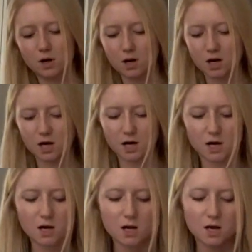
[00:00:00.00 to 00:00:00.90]

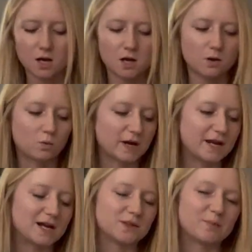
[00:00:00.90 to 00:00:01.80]
are
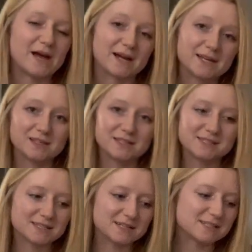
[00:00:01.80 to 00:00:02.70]
working on the packing
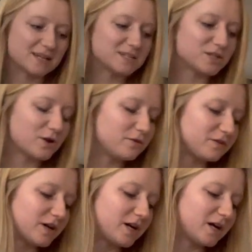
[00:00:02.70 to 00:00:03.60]
list I sent
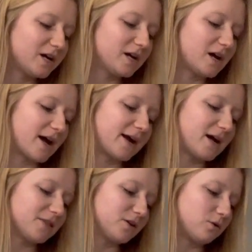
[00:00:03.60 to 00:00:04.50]
over. I
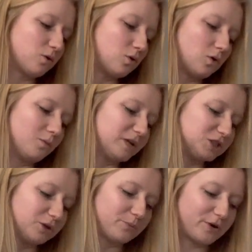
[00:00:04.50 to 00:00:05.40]
got the whole
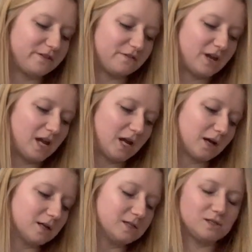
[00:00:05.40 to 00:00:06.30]
mission
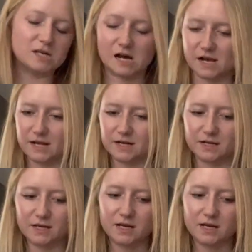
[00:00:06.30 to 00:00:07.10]
briefing done,